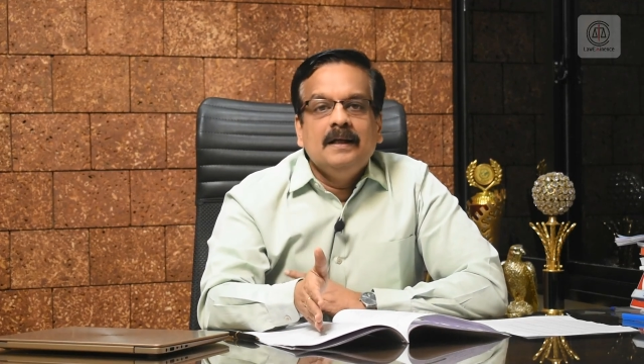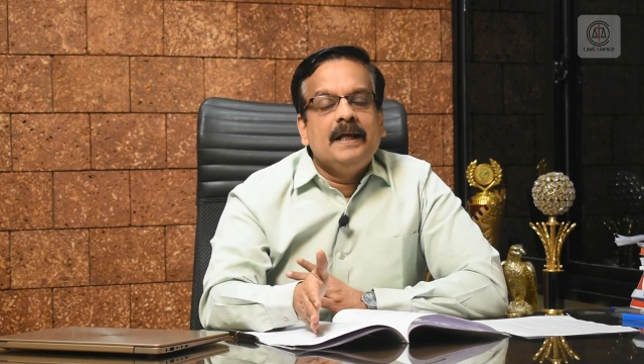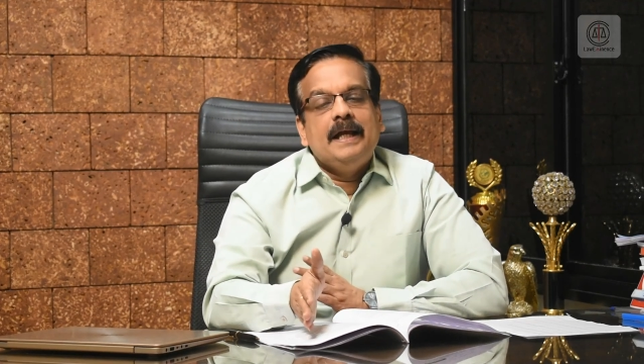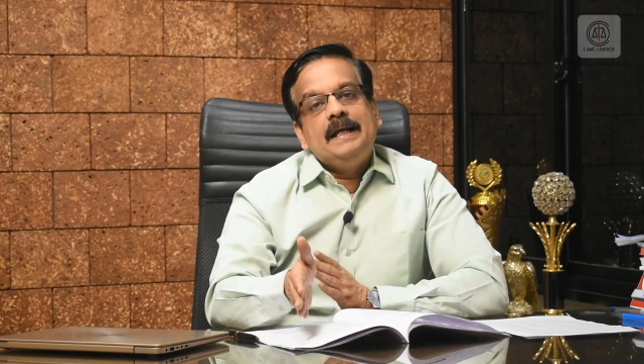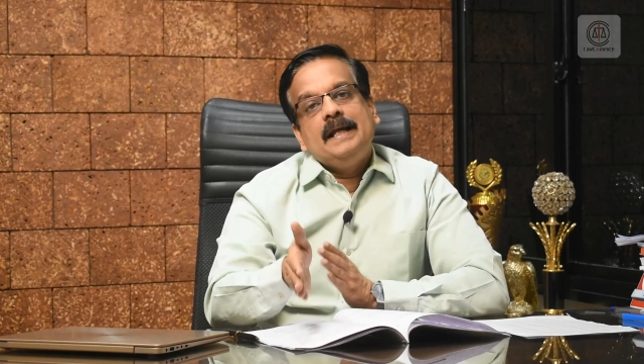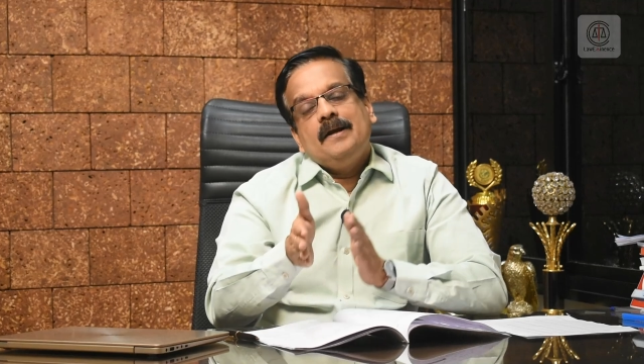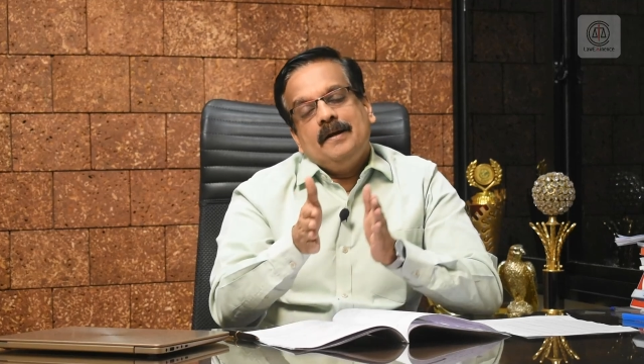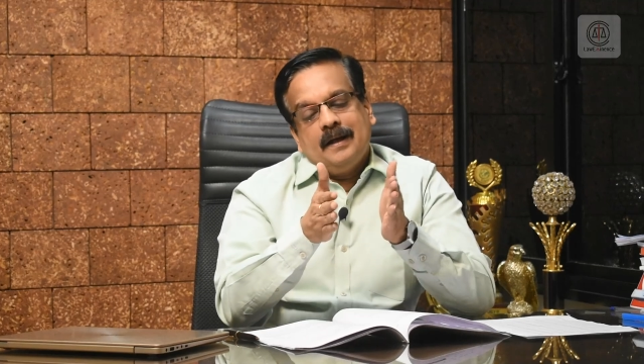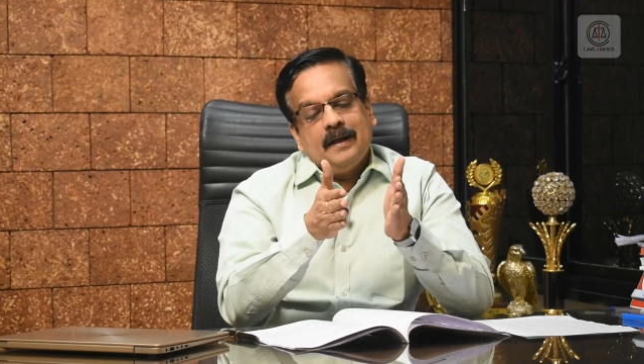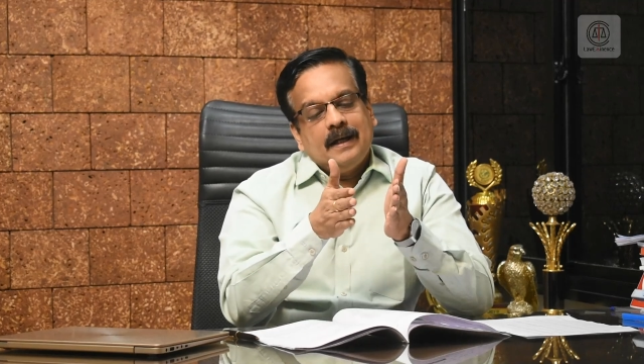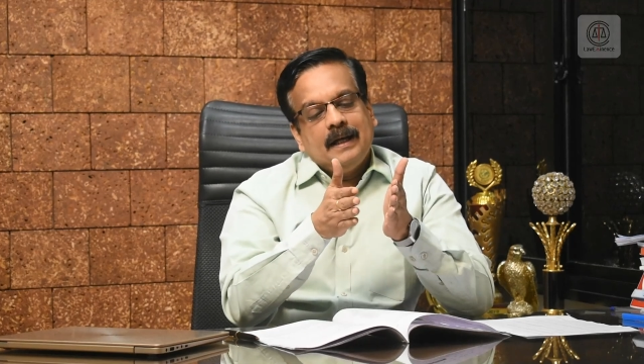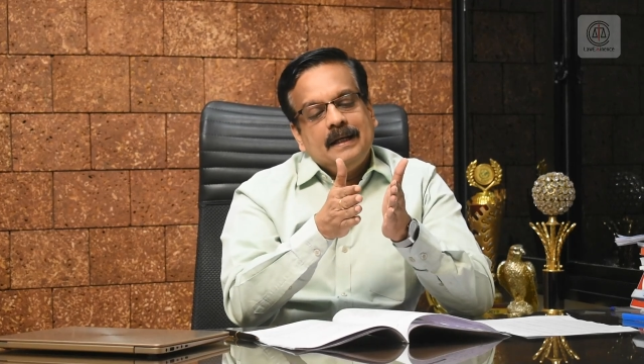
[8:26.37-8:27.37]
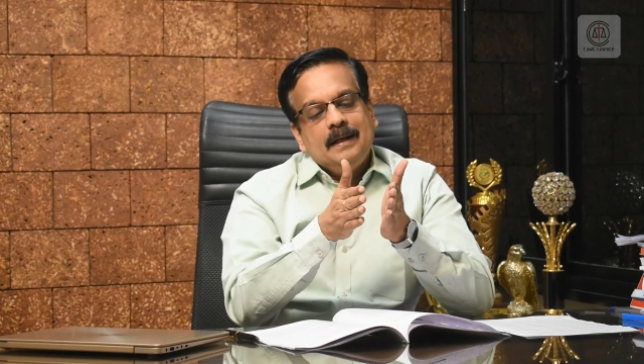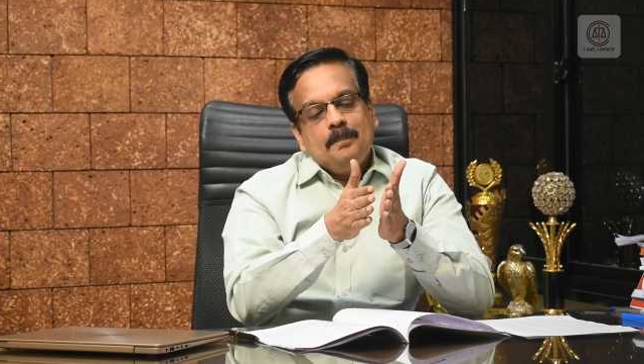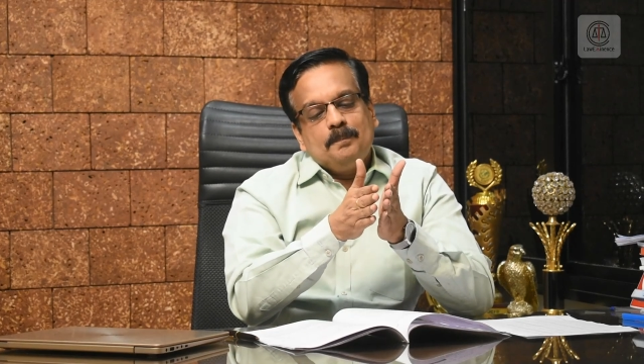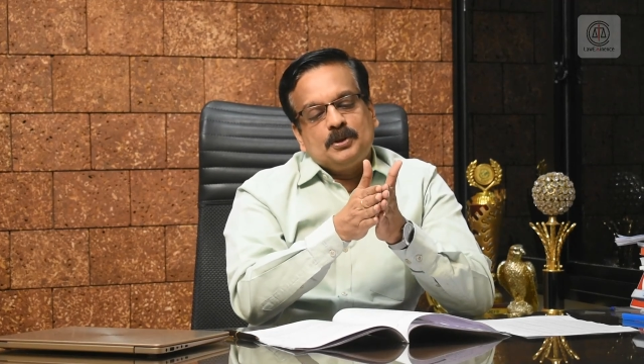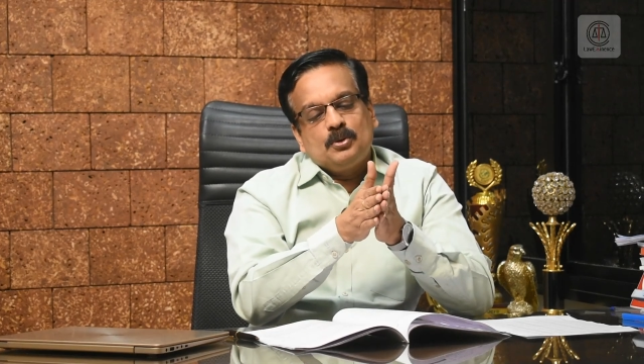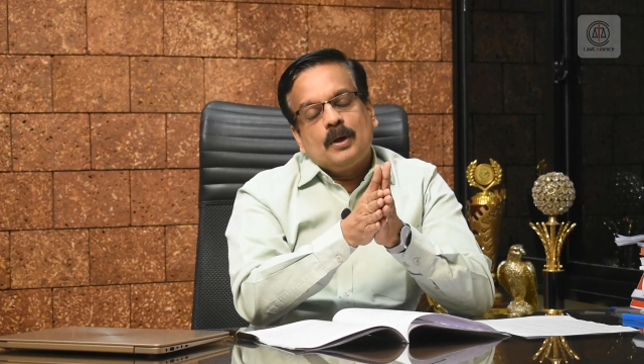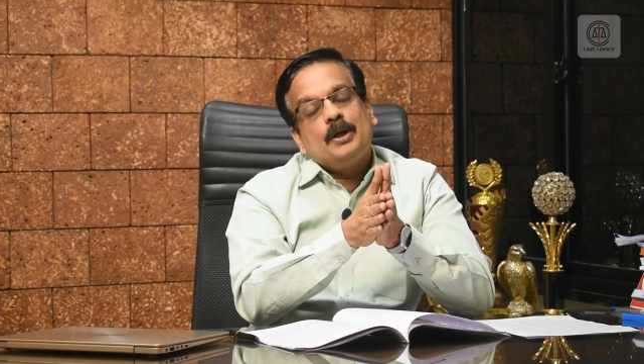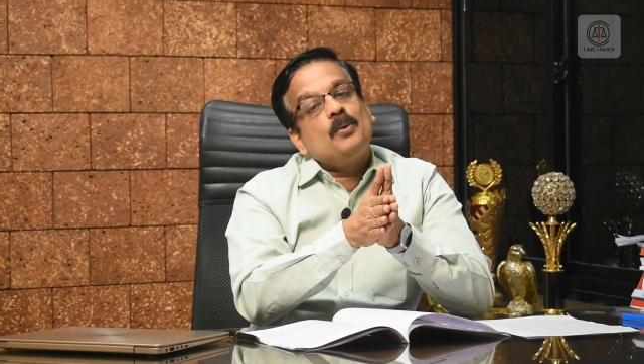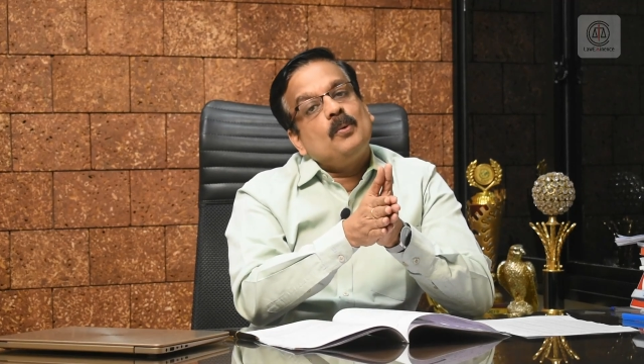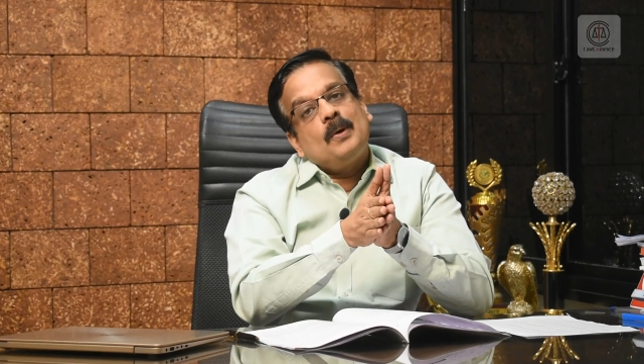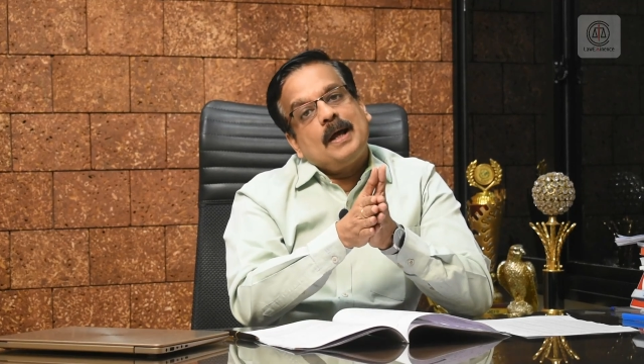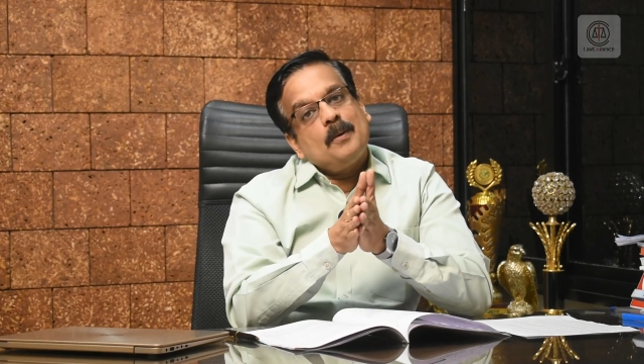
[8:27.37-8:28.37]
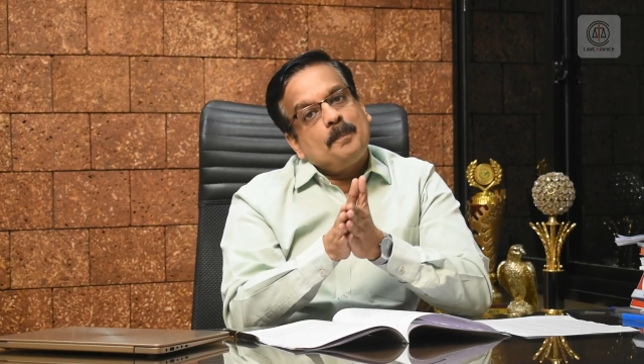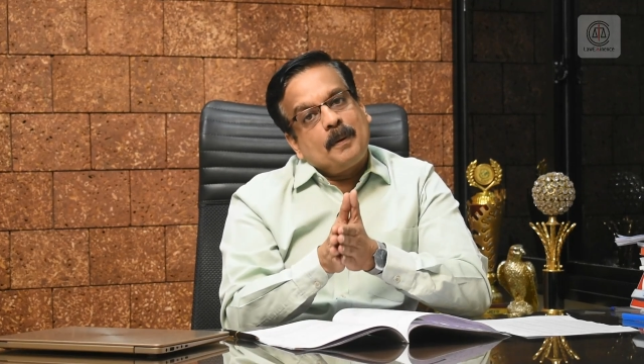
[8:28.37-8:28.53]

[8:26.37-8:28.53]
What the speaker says: Any student who would have